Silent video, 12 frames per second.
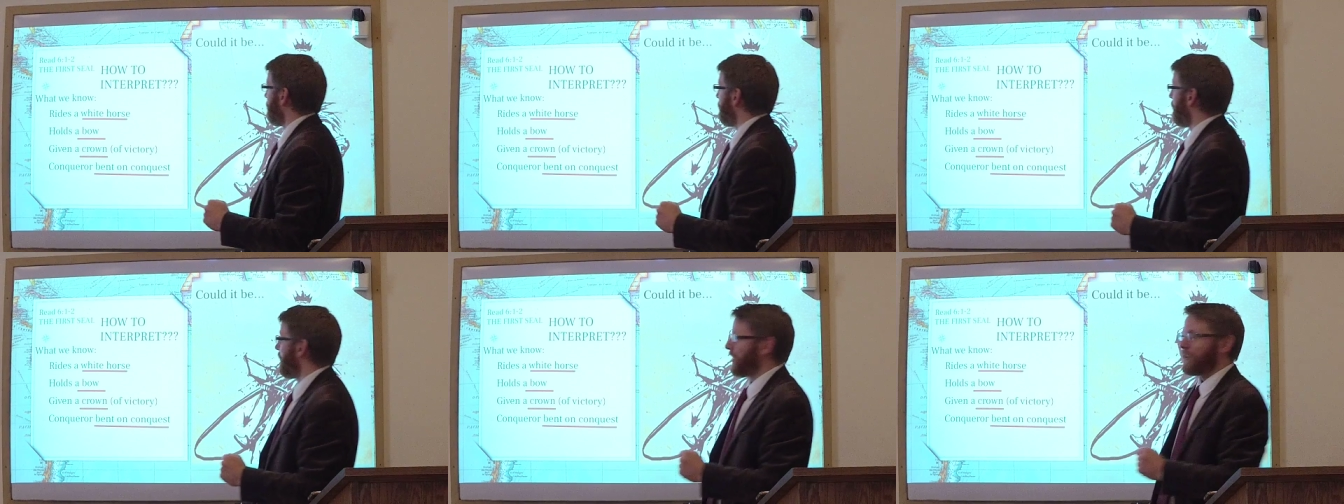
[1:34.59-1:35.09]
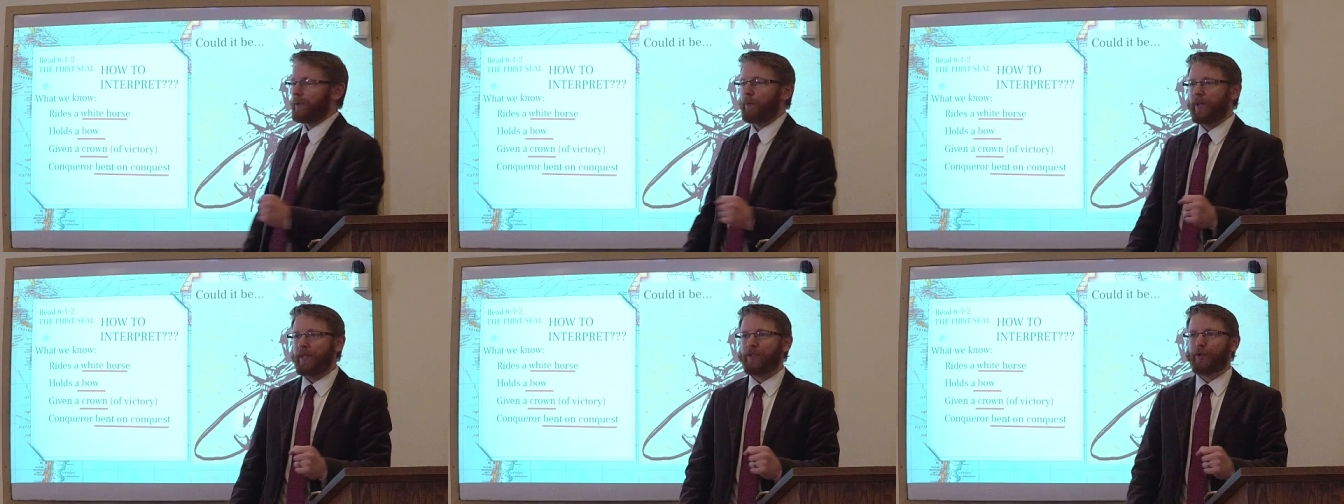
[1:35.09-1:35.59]
we,
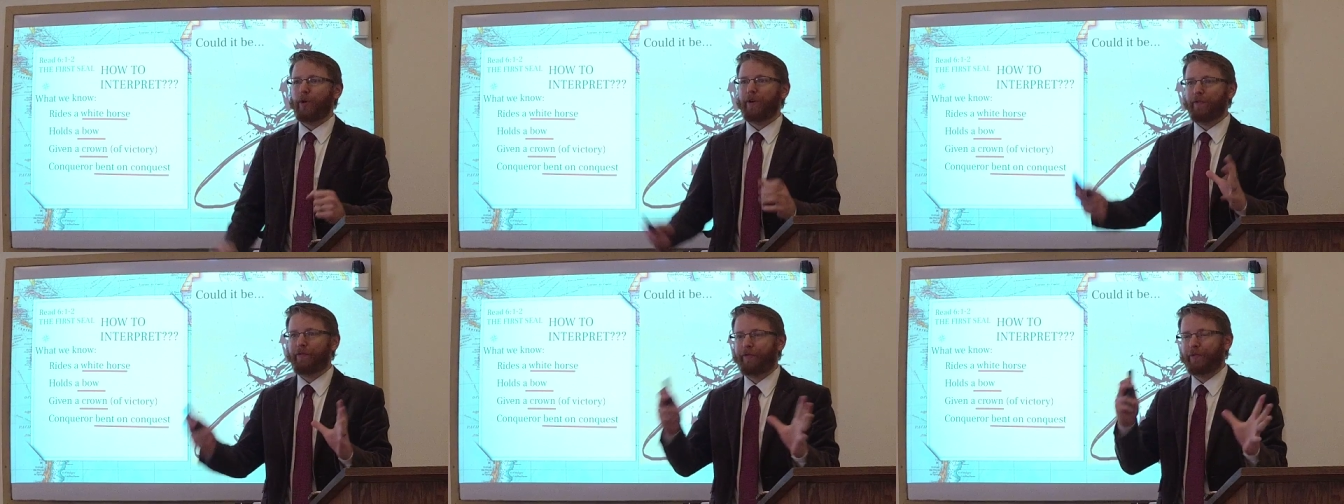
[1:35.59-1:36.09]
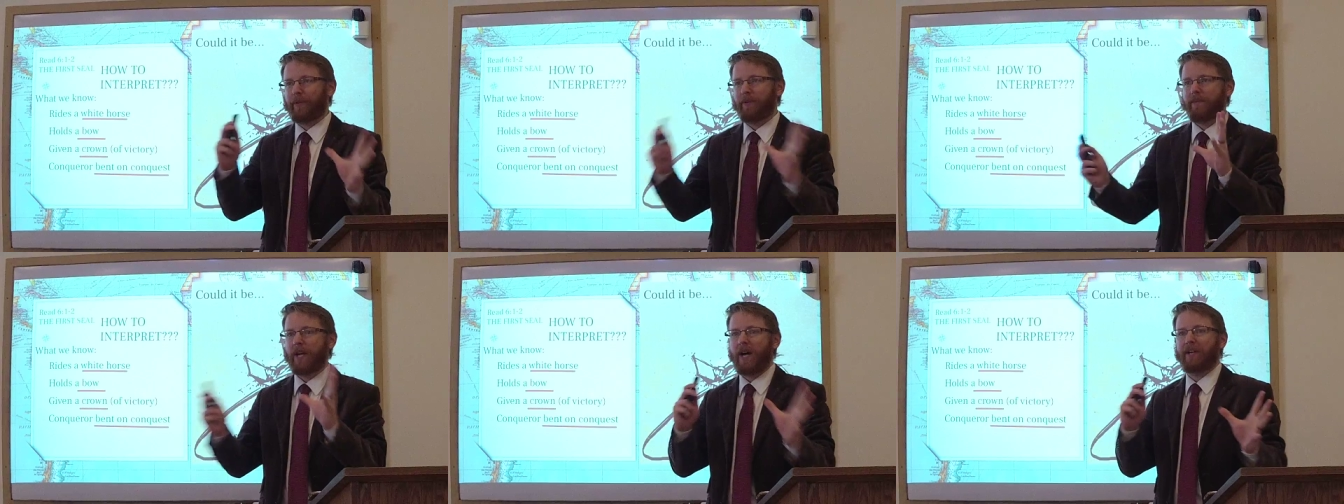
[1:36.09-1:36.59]
we sort
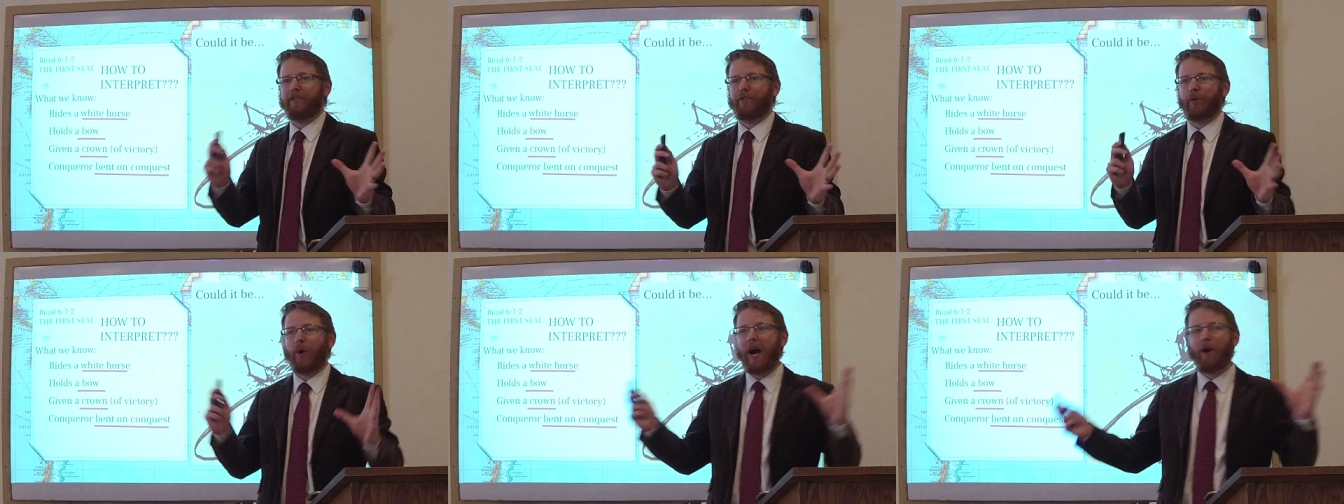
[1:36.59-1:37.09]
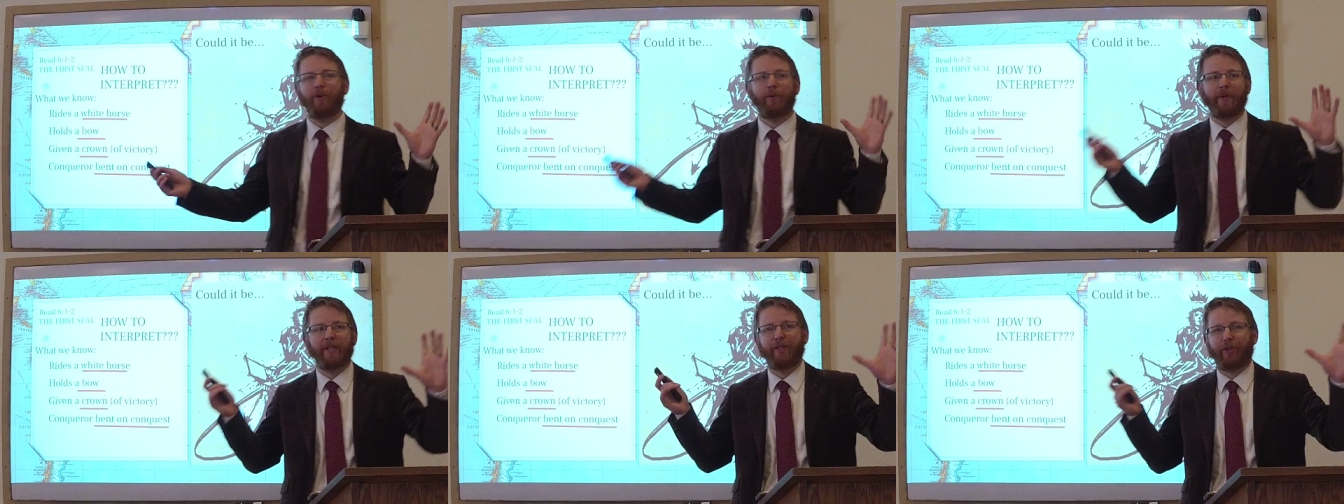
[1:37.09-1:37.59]
of got into how do
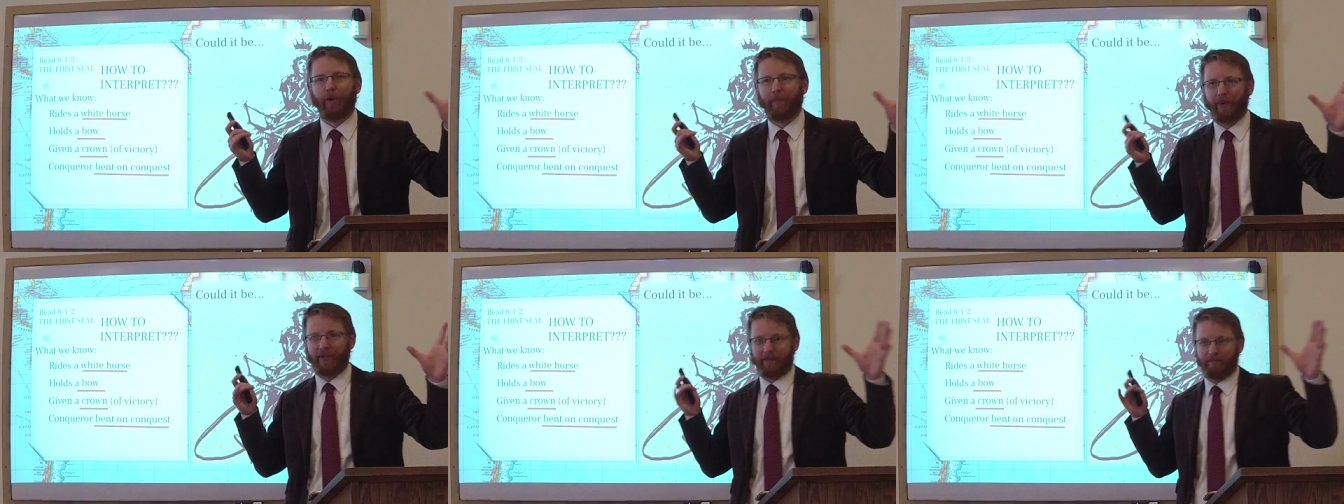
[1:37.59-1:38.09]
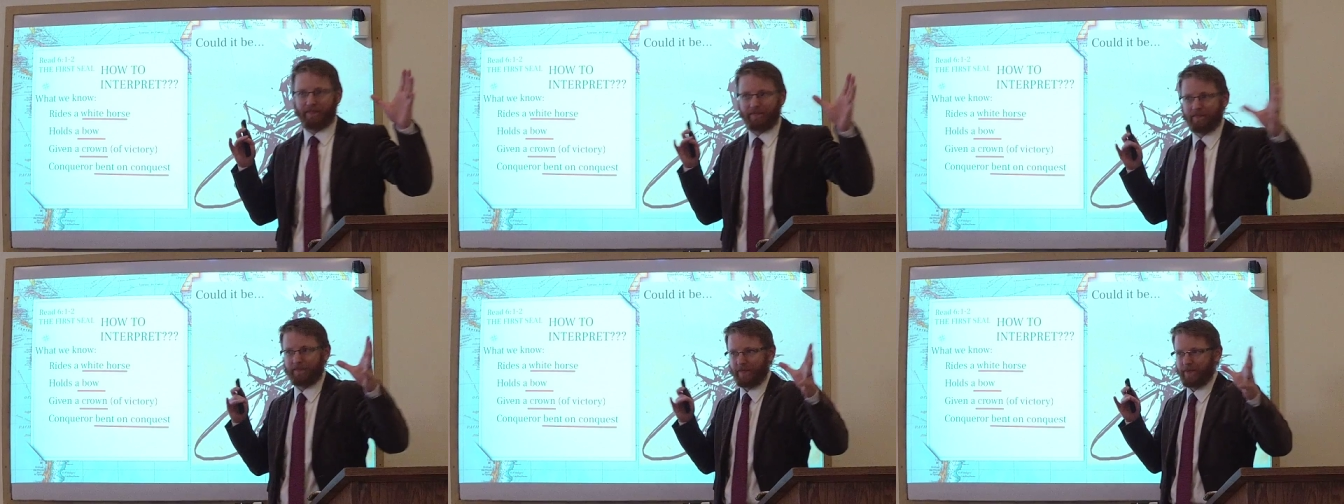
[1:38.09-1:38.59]
we interpret
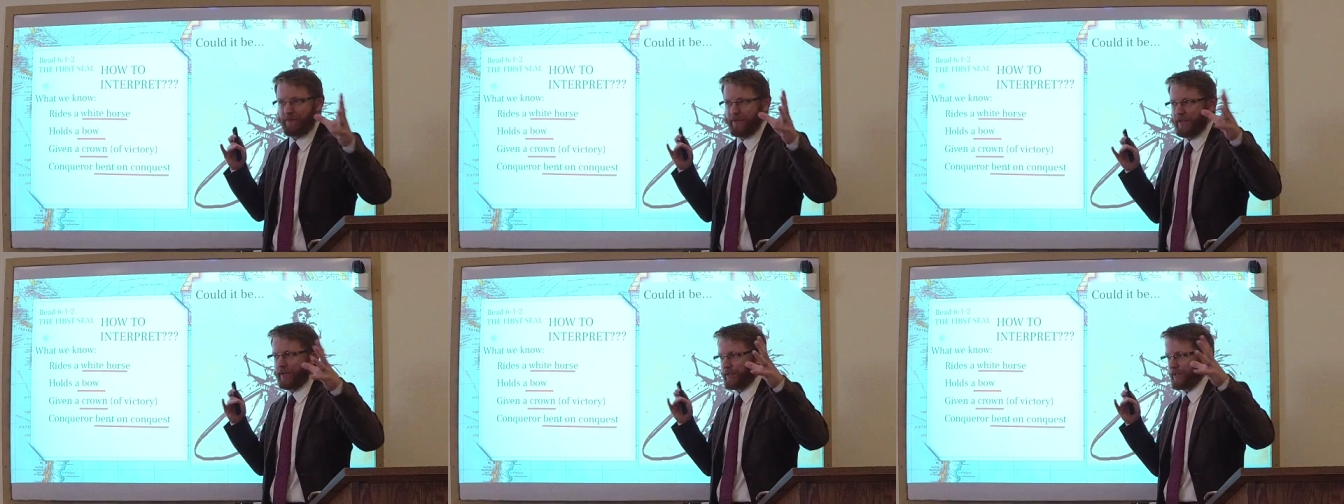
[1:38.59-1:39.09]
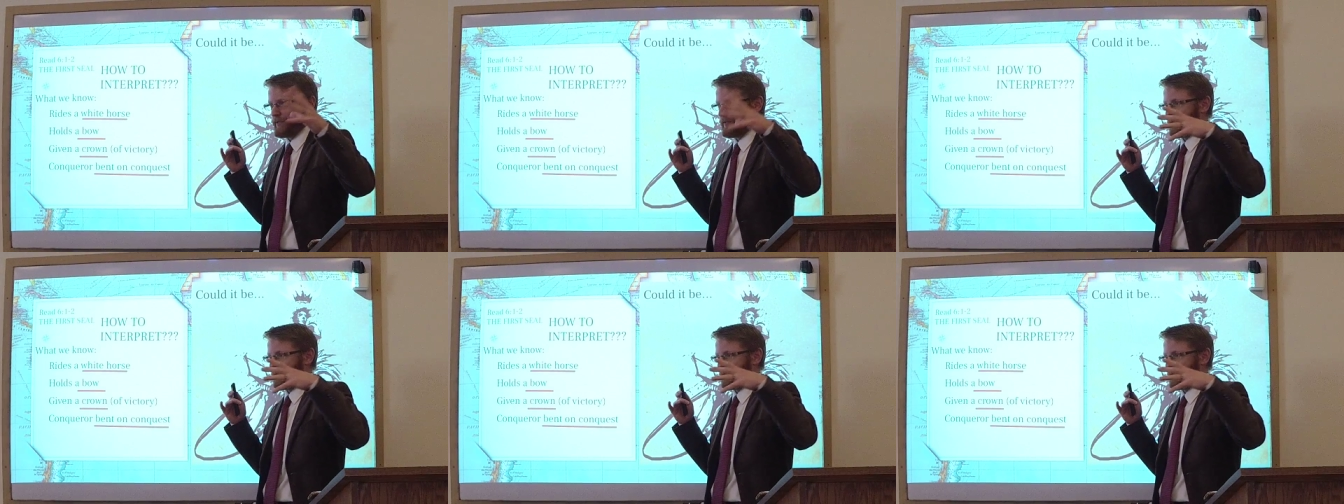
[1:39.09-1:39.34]
this,